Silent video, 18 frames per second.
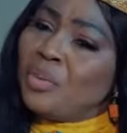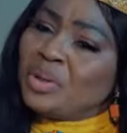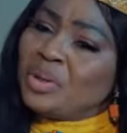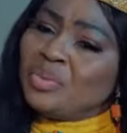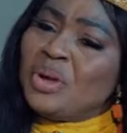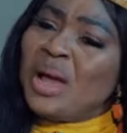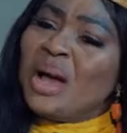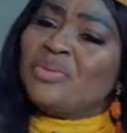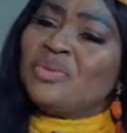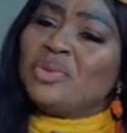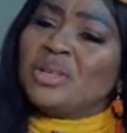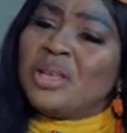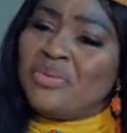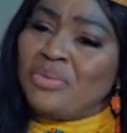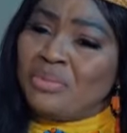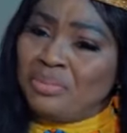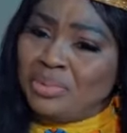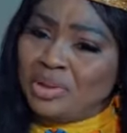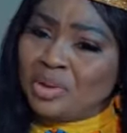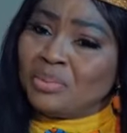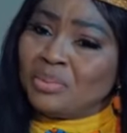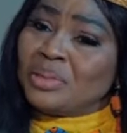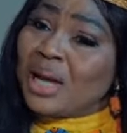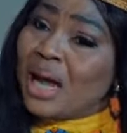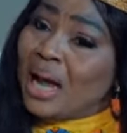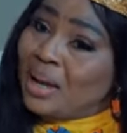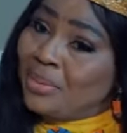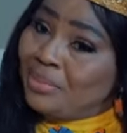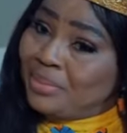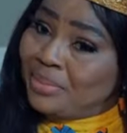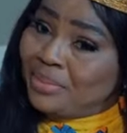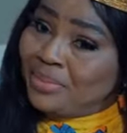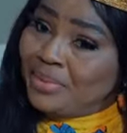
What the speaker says: know what? We have to give him some time